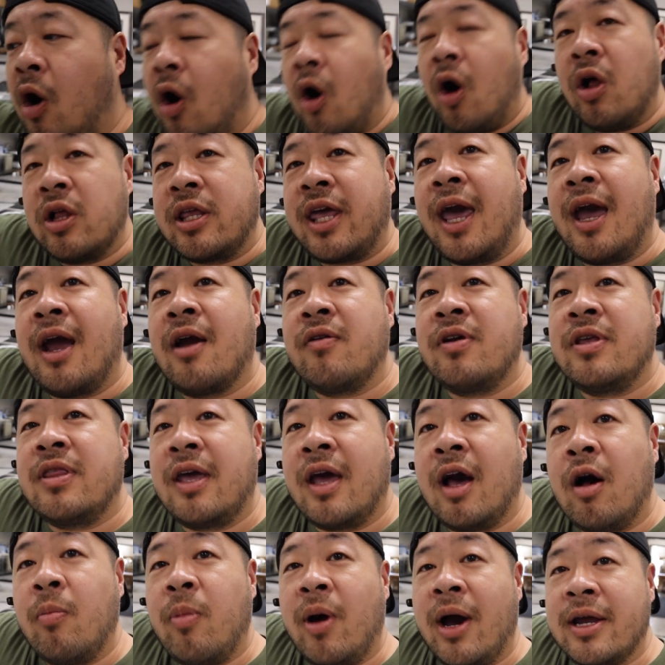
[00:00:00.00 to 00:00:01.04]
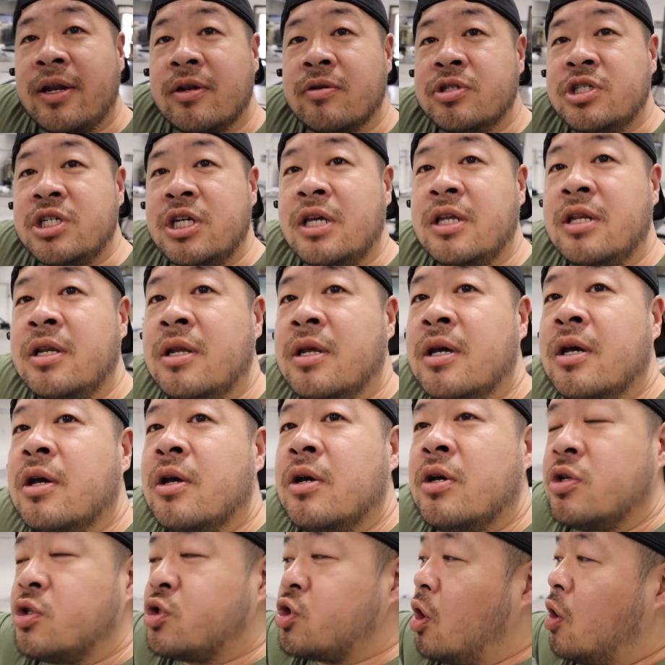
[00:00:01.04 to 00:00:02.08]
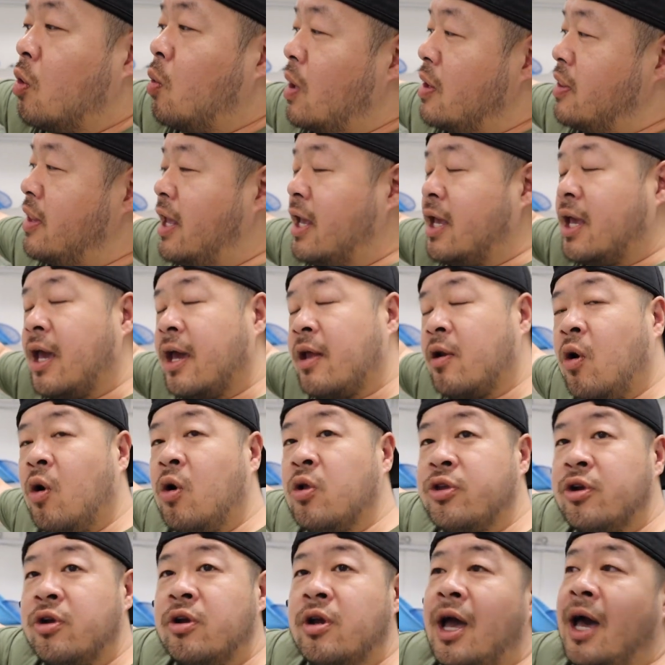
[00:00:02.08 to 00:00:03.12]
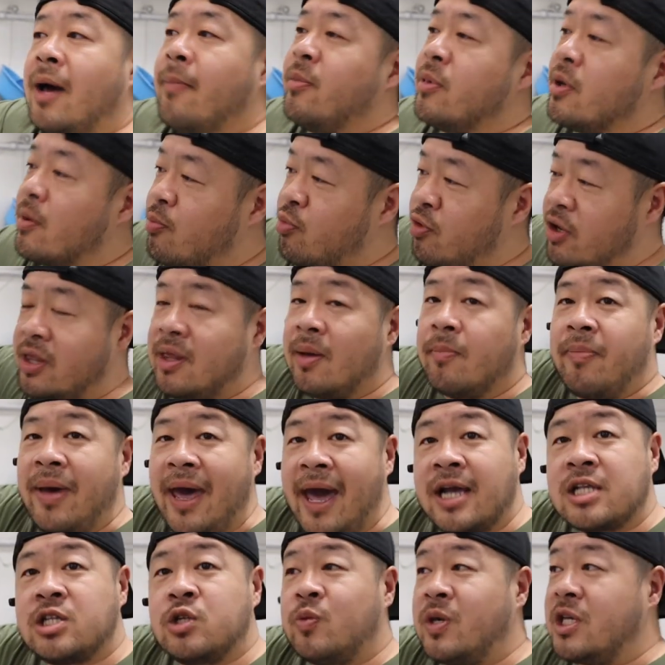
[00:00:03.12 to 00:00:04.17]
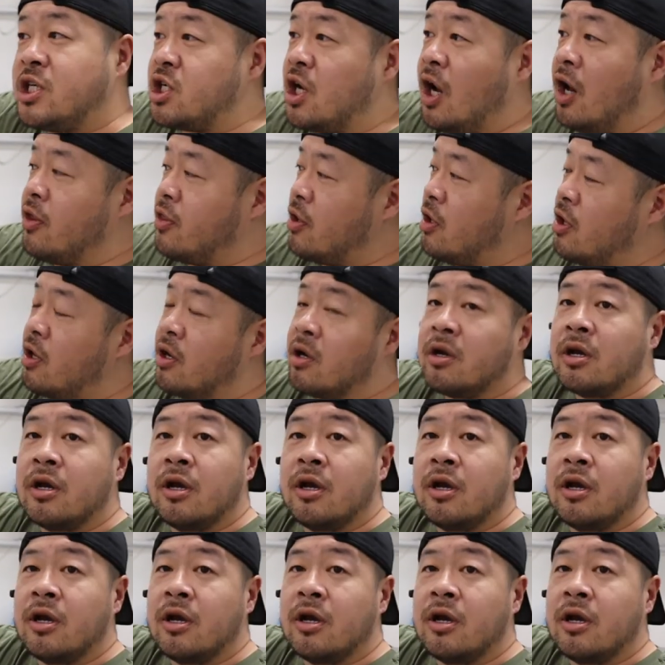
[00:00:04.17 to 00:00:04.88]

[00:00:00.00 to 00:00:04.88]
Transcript: all carry the albino gene. Oh. So when they get older, I'm gonna breed them back to each other,